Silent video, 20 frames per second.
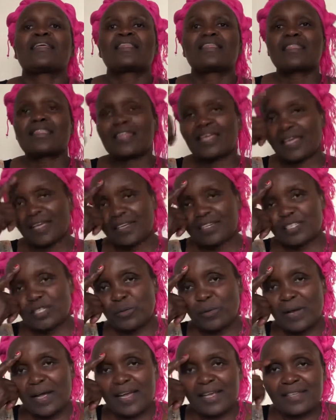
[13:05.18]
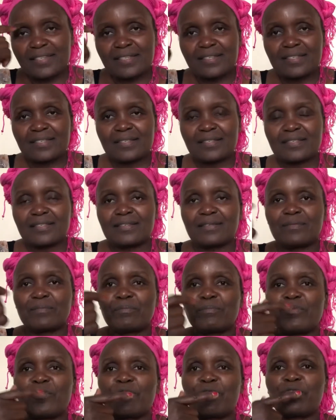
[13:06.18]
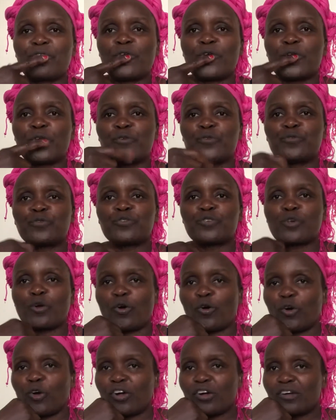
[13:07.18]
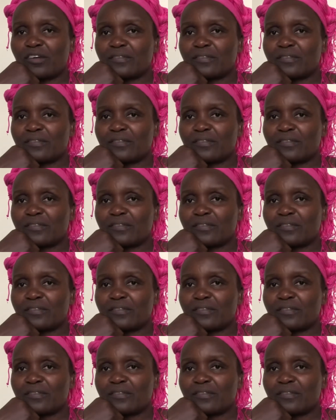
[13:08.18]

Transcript: Think twice before you talk.